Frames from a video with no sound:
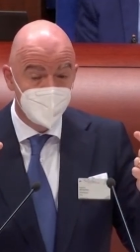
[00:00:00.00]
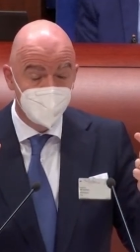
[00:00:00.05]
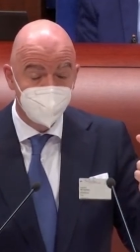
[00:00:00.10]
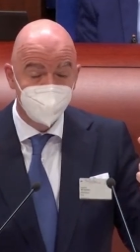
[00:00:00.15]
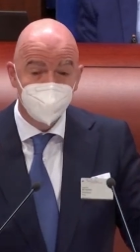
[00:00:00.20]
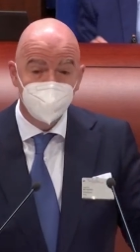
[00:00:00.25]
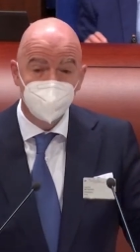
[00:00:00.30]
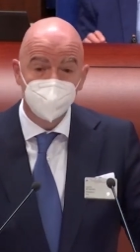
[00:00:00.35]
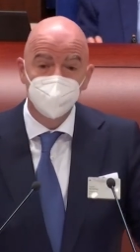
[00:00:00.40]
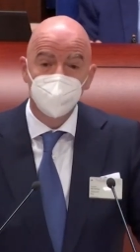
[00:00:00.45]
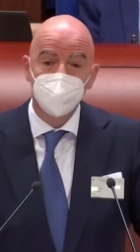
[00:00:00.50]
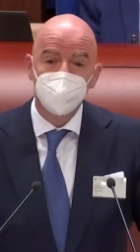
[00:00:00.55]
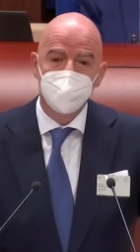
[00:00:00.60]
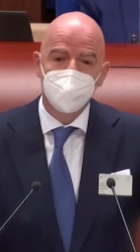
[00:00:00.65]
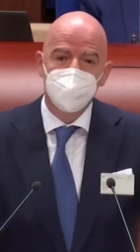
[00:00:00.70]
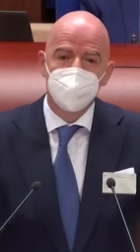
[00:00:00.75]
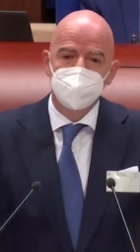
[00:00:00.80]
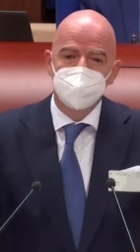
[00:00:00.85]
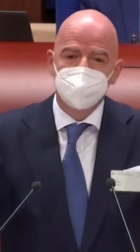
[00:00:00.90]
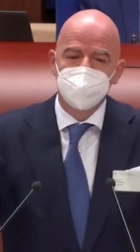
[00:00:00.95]
about what I
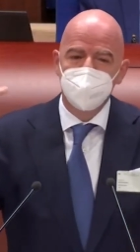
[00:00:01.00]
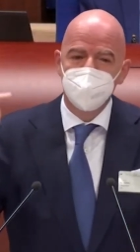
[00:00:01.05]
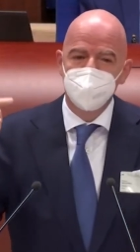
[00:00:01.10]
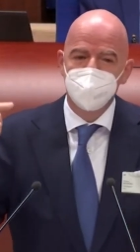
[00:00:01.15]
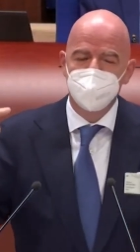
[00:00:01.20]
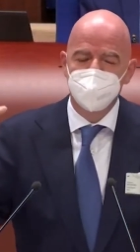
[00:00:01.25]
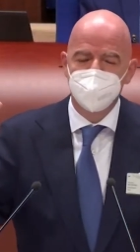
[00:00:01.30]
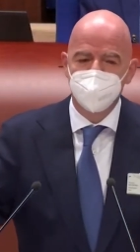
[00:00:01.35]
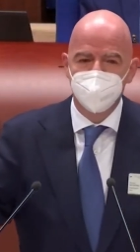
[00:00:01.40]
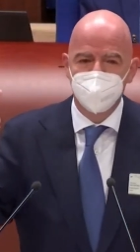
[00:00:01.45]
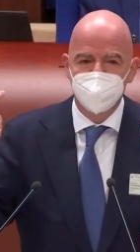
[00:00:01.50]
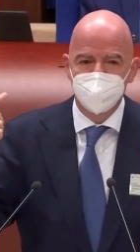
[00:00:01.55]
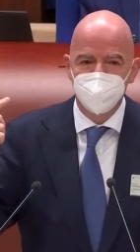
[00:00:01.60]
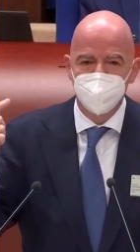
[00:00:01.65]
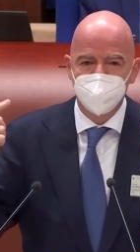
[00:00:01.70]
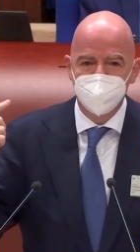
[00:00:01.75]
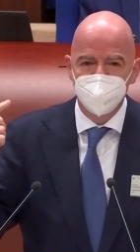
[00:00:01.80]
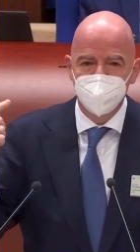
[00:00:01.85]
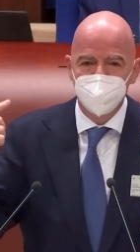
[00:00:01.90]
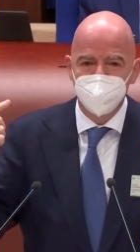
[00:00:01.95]
was saying at the very
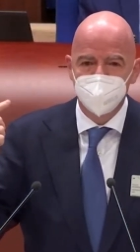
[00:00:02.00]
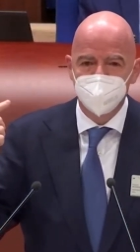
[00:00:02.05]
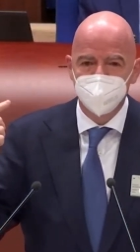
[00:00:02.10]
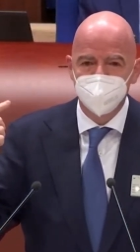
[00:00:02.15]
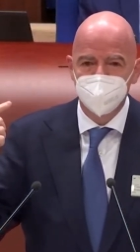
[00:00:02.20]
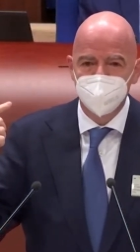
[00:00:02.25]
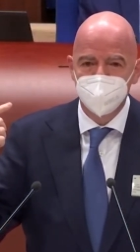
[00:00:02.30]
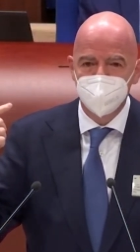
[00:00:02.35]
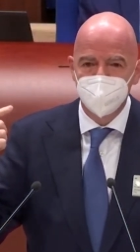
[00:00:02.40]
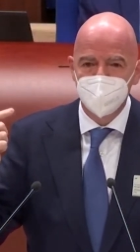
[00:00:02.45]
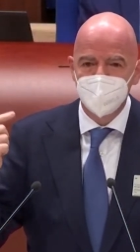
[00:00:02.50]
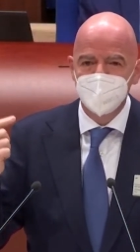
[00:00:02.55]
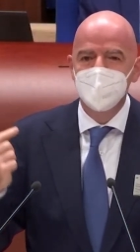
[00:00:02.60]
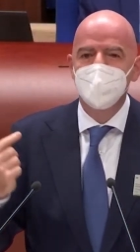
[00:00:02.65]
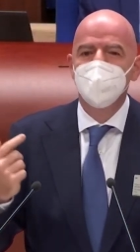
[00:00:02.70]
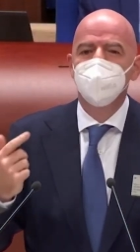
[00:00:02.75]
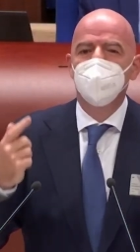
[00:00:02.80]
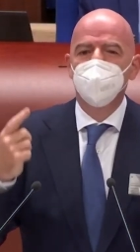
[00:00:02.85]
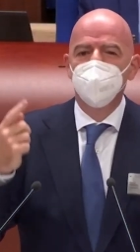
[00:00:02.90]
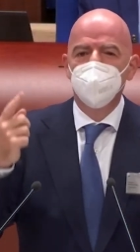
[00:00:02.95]
beginning
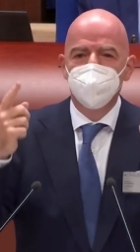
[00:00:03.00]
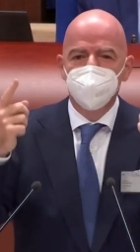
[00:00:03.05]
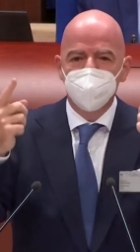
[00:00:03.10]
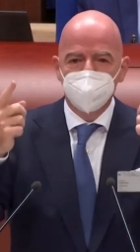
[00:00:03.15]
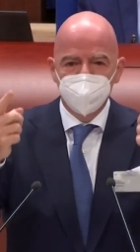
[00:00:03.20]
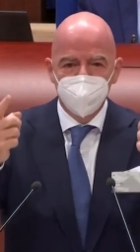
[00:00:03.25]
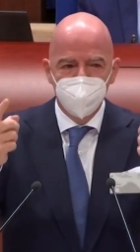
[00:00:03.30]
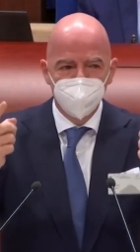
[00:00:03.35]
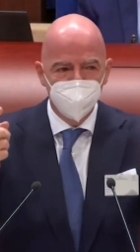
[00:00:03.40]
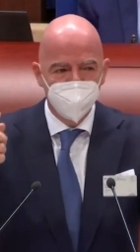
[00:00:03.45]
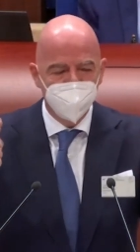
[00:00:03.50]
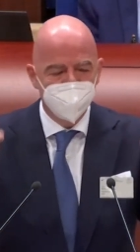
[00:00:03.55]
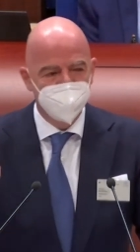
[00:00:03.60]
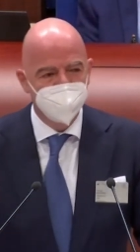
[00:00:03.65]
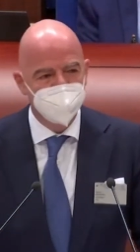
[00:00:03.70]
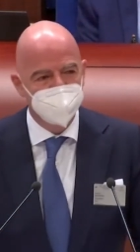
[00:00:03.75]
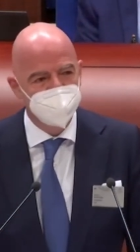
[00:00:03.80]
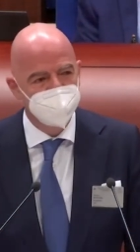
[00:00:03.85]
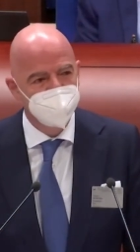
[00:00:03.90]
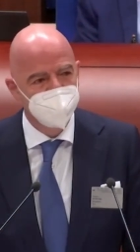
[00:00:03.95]
about
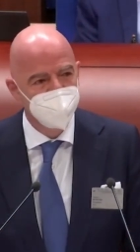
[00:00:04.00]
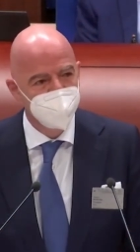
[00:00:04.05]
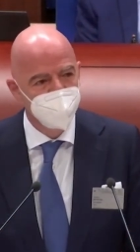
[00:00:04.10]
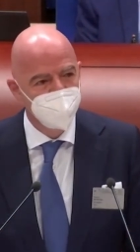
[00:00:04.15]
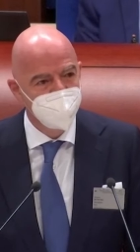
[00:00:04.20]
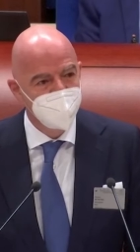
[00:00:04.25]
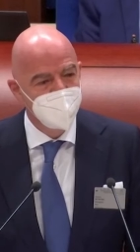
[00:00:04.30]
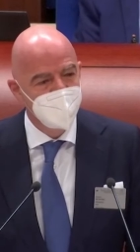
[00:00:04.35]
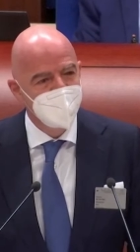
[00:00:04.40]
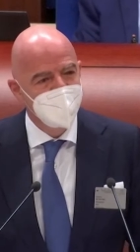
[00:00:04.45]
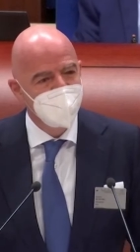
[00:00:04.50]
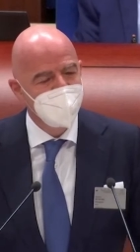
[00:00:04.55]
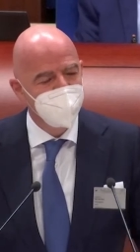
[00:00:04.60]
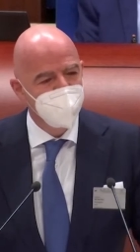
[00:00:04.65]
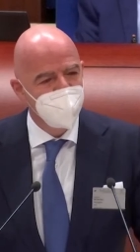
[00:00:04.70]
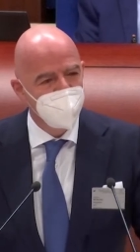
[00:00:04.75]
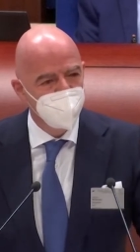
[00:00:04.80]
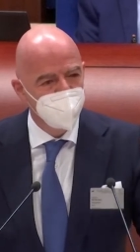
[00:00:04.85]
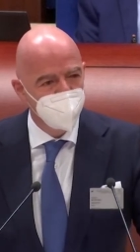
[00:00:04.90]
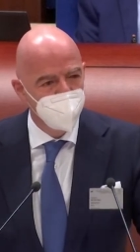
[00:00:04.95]
opportunities,
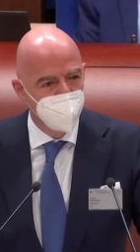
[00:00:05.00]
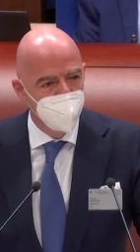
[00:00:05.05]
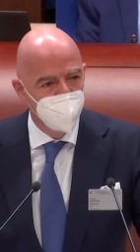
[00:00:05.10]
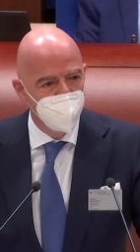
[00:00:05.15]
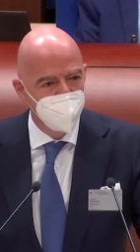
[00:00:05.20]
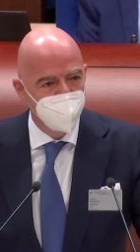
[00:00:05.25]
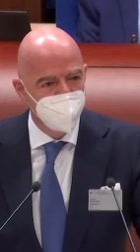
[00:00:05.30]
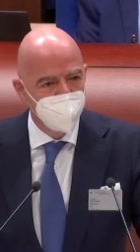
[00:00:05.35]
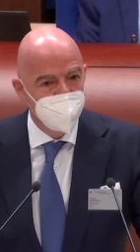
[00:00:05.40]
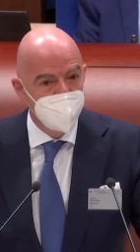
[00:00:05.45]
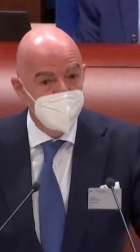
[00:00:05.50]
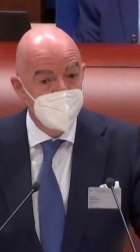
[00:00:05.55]
about hope,